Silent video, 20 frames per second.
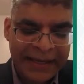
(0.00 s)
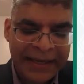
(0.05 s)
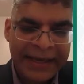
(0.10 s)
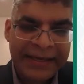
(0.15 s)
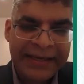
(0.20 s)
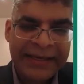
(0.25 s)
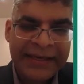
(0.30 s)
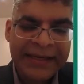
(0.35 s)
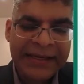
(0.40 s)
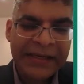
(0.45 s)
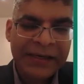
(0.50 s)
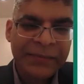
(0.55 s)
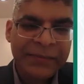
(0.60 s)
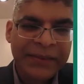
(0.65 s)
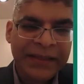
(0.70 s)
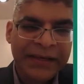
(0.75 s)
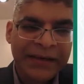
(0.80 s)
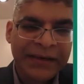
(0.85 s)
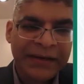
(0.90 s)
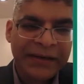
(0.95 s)
And here
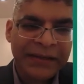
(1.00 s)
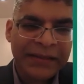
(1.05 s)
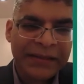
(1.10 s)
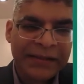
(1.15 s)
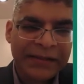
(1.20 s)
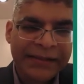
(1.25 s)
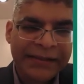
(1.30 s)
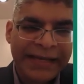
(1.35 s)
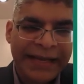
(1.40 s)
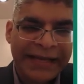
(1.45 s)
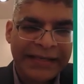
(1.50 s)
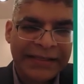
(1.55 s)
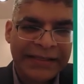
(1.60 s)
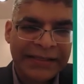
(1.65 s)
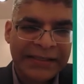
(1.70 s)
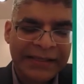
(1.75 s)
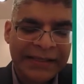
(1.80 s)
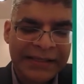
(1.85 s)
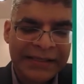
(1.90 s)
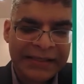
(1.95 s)
there are three
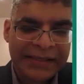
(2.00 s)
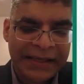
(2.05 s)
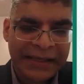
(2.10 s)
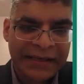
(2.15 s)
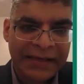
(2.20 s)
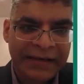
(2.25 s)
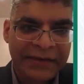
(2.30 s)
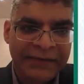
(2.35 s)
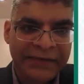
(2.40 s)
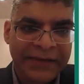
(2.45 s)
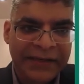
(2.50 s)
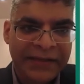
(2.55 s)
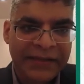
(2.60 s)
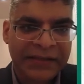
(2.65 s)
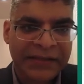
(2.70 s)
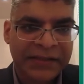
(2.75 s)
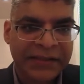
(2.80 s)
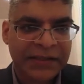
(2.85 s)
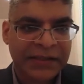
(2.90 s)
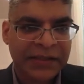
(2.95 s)
entities that are of
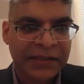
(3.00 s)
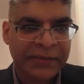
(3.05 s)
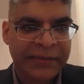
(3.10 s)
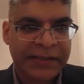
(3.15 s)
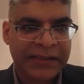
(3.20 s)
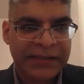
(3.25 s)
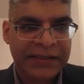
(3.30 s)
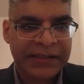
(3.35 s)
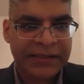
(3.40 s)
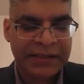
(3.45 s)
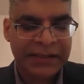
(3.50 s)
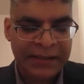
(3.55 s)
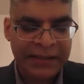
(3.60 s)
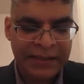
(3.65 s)
interest to us.